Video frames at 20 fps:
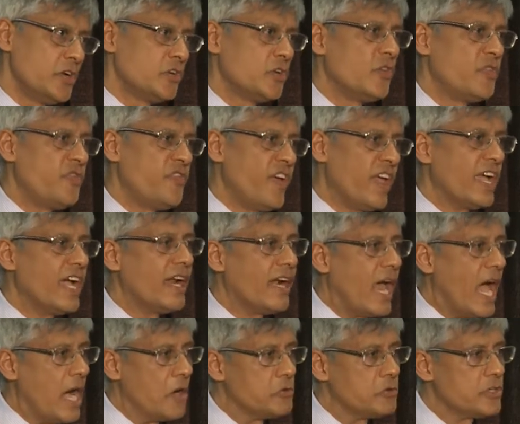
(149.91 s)
to figure
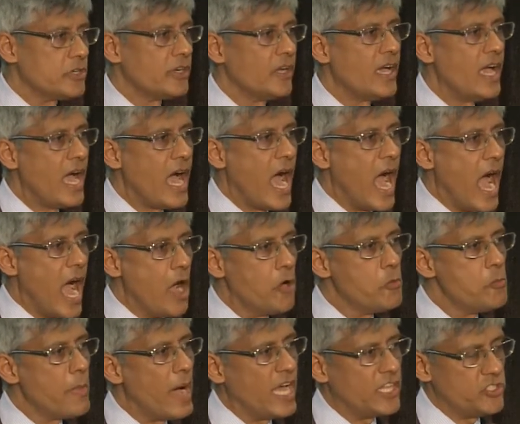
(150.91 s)
out
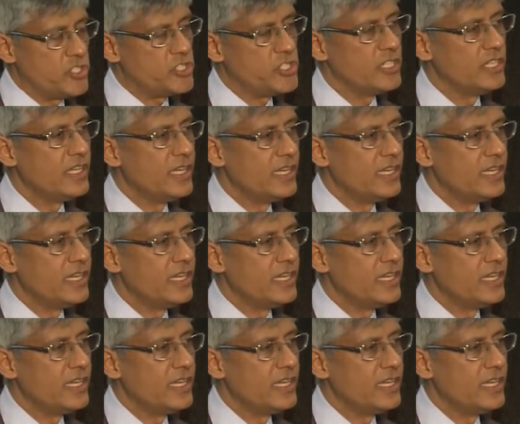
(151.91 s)
how much